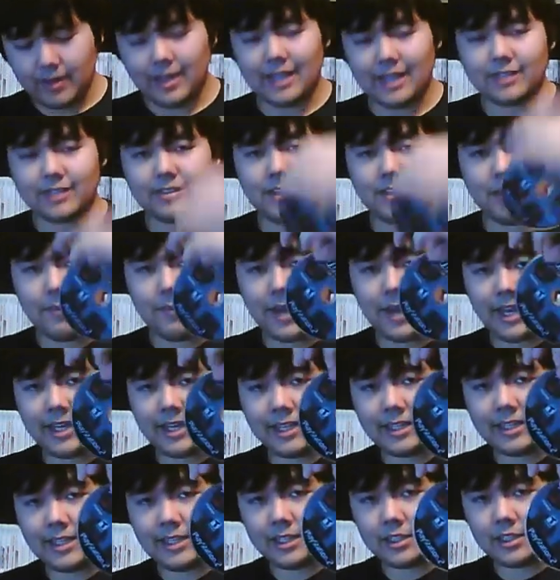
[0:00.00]
Yeah,
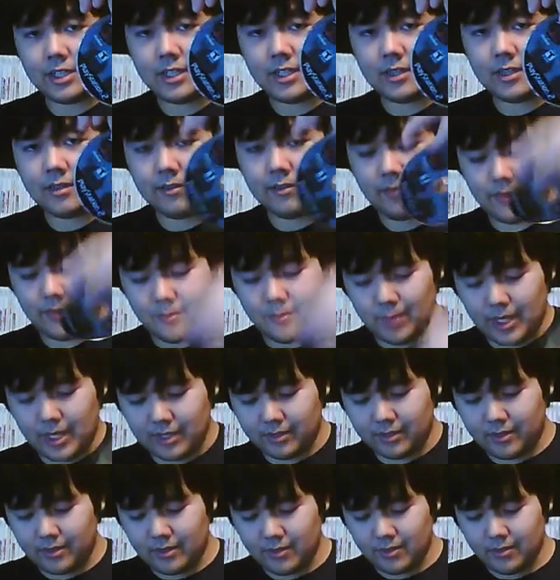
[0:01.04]
Stuntman Ignition for
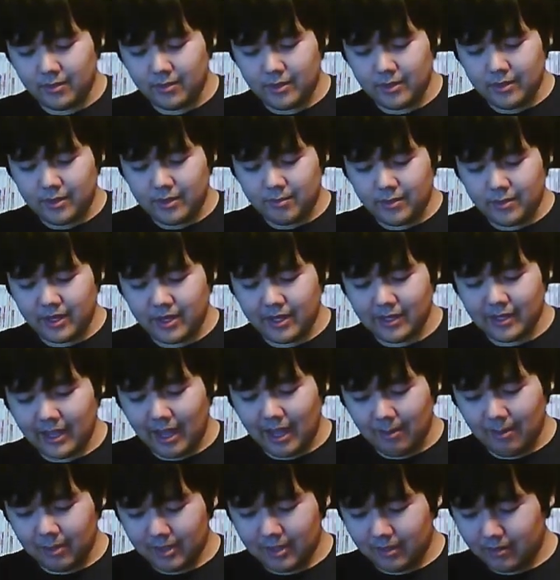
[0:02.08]
PS2. Pretty good
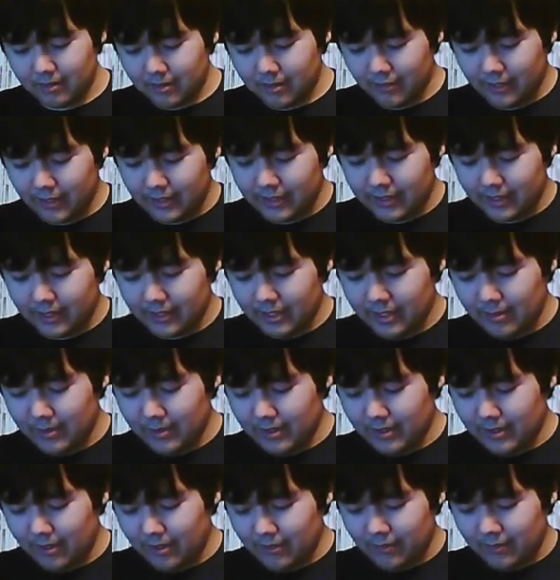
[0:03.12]
game on 360,
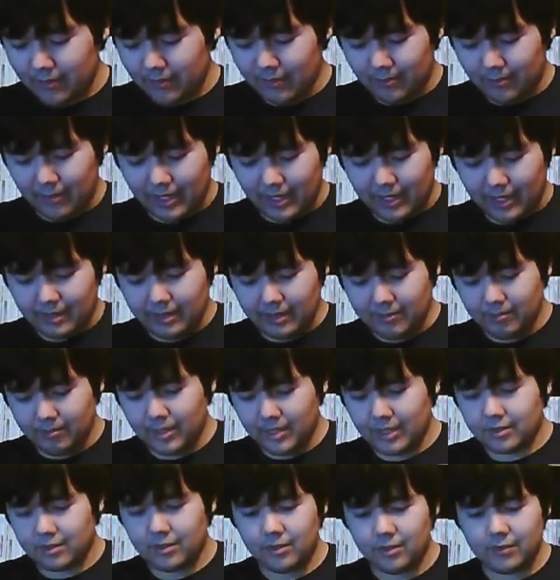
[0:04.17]
but never really played the
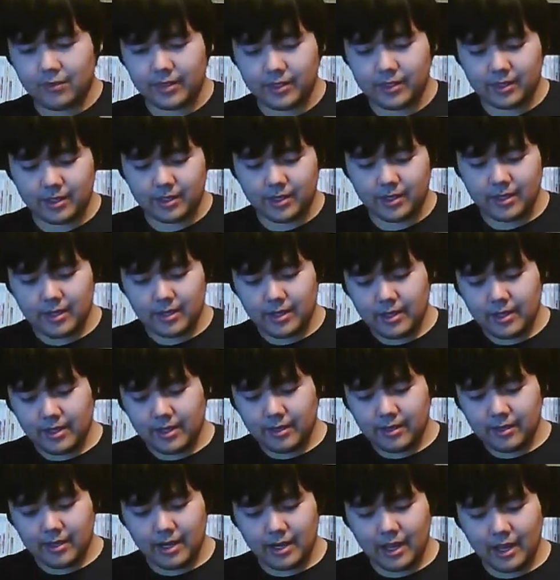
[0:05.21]
PS2 version.
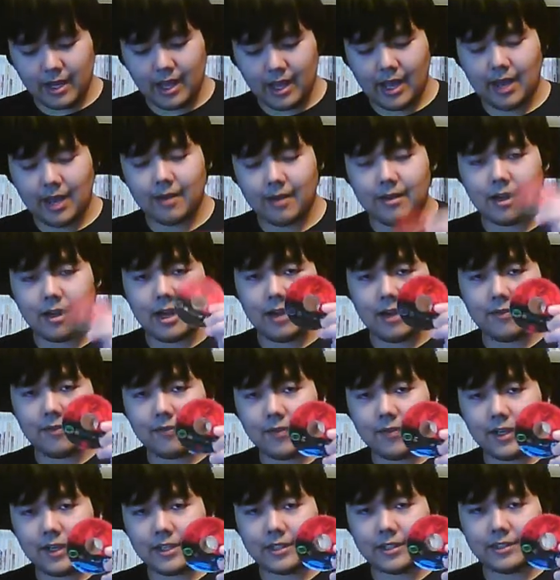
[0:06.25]
Then I got
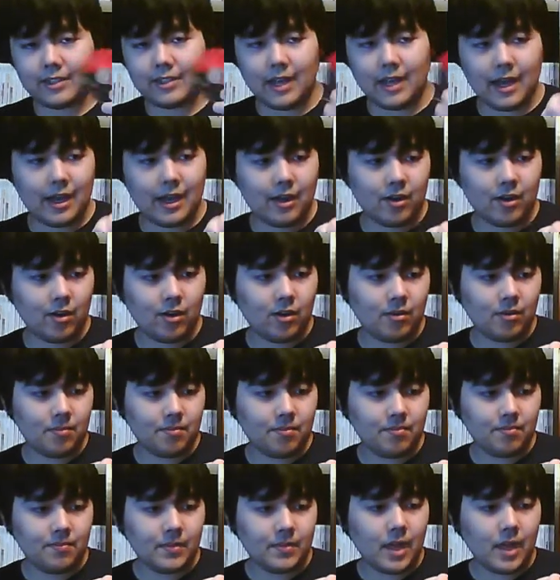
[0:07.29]
Freak Style,